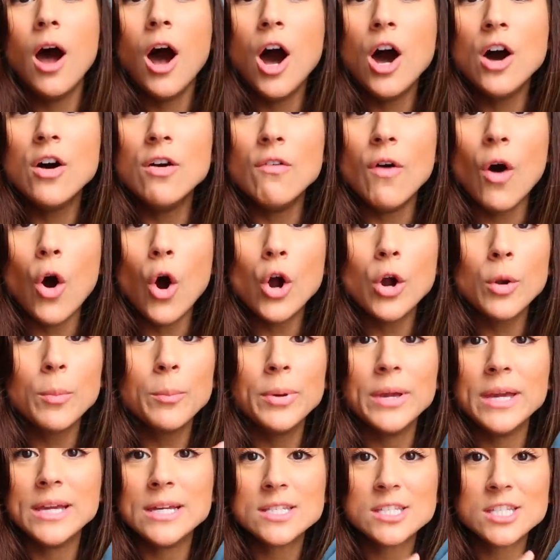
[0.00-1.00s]
of
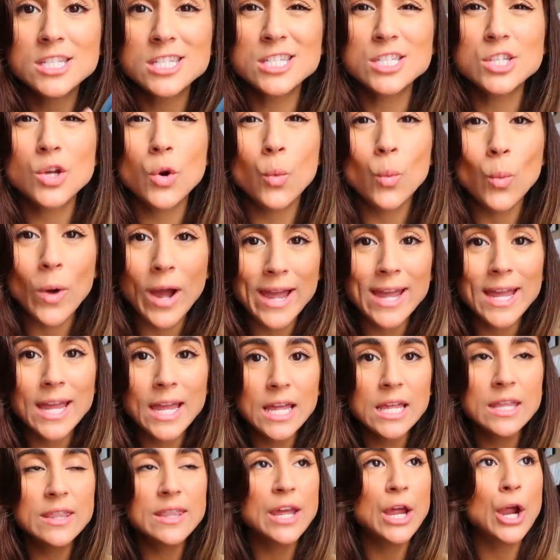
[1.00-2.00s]
armpit sweat
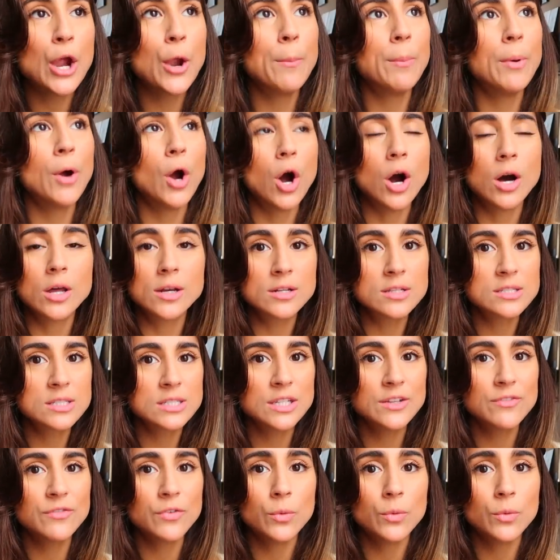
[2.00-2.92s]
in there, but honestly,